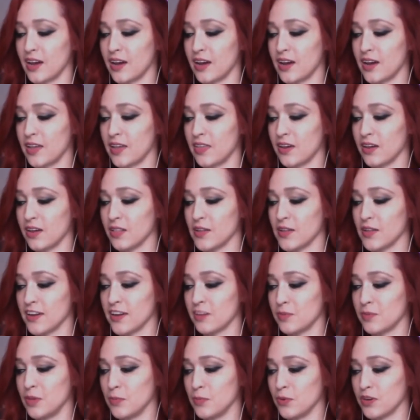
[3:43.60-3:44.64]
I think a lot of
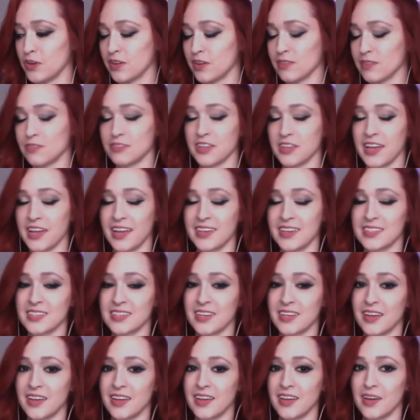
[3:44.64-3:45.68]
people conflate
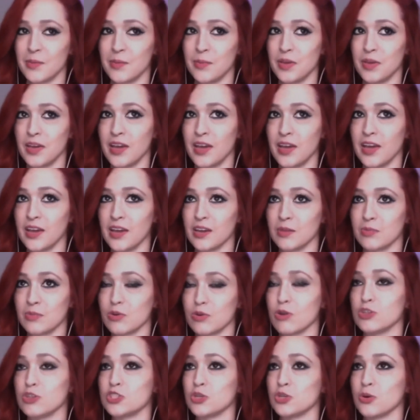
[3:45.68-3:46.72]
being
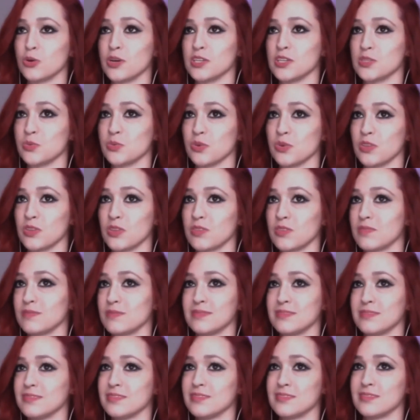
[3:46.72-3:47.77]
pro-choice with,
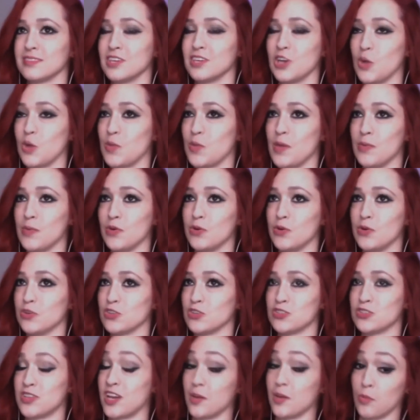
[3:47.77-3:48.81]
you know, people who
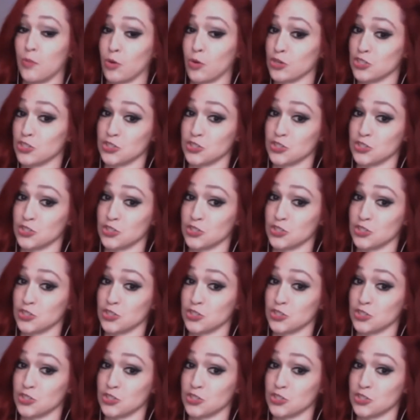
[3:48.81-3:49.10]
just think abortions are